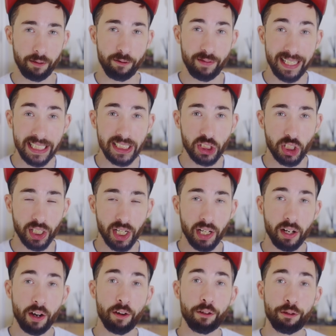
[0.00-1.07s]
feature
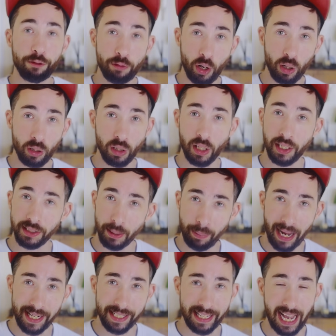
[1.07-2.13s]
full as the
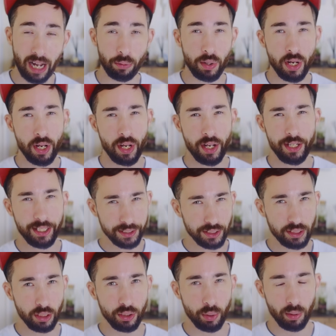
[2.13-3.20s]
paid account, you can
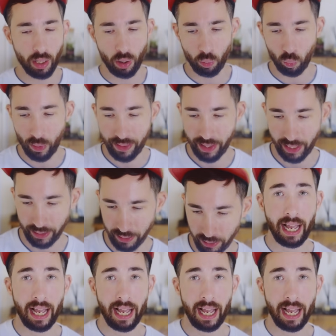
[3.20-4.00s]
still do a lot with it.